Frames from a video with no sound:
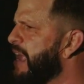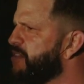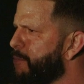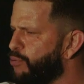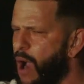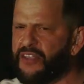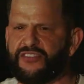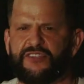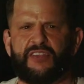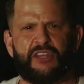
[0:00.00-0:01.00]
in the
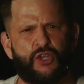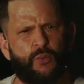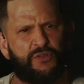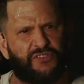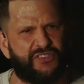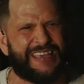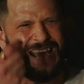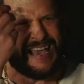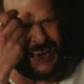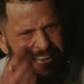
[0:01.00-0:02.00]
process, that you will see
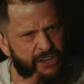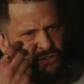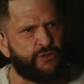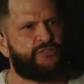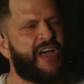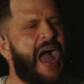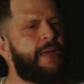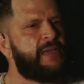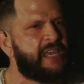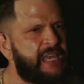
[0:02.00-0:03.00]
in due
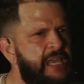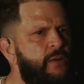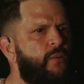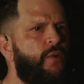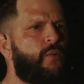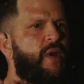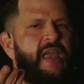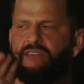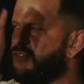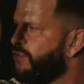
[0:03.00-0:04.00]
time, He will
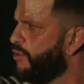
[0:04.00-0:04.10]
raise